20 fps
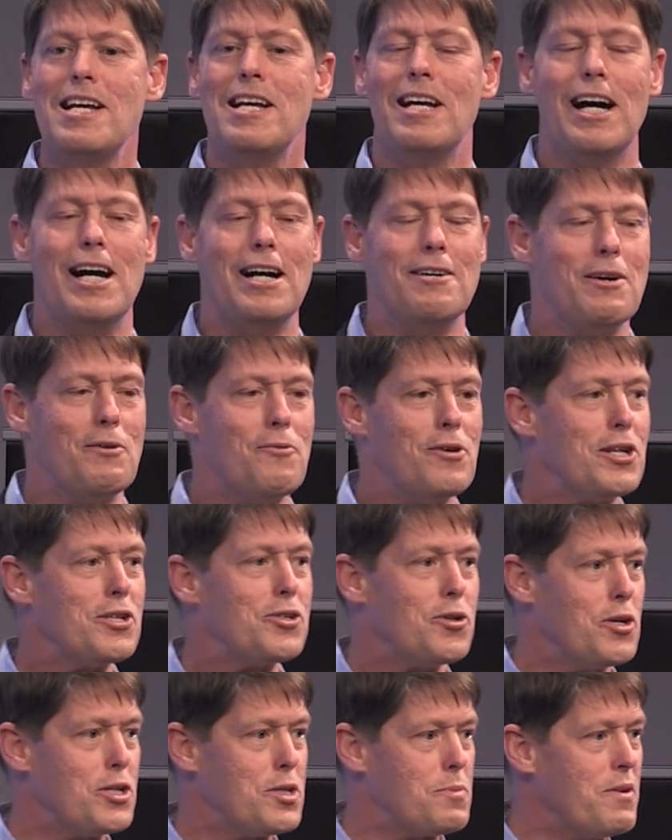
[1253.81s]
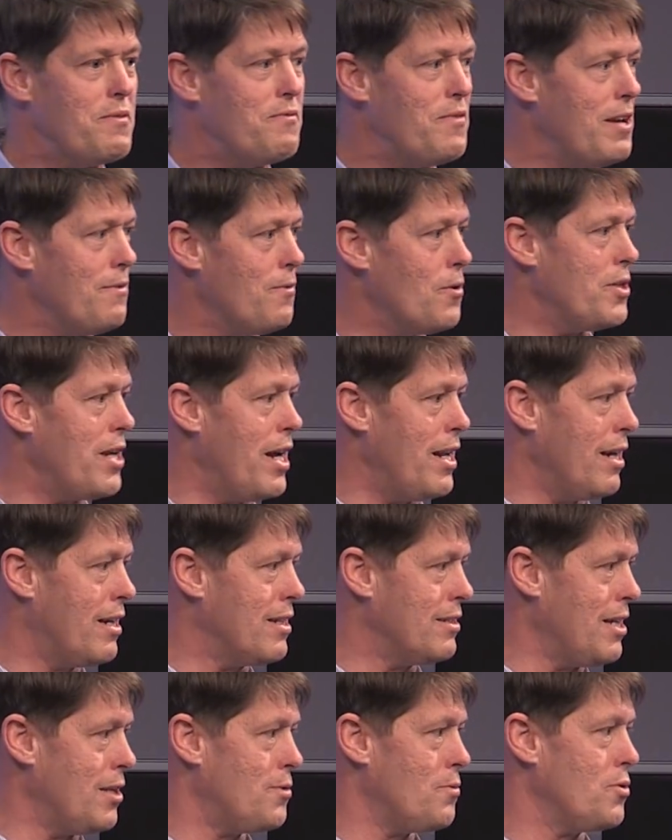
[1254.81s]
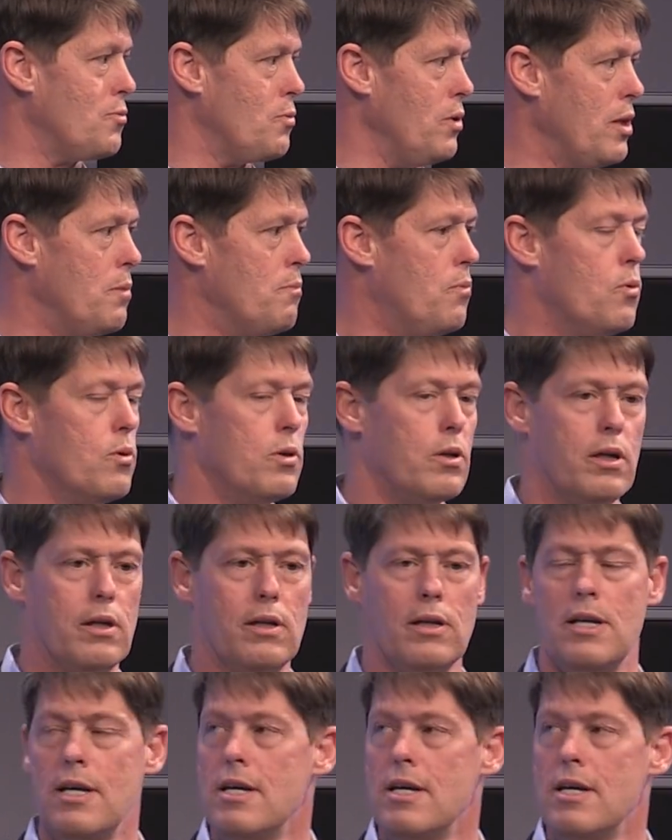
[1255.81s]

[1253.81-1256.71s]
I want to show you some in vivo data because that's what's really important.